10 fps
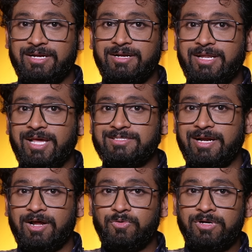it takes
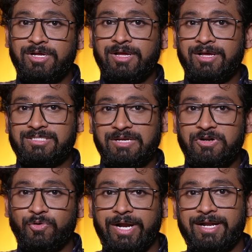around
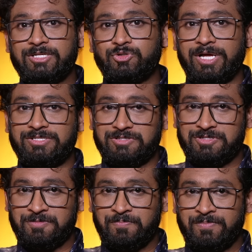7 to 8 hours to digest,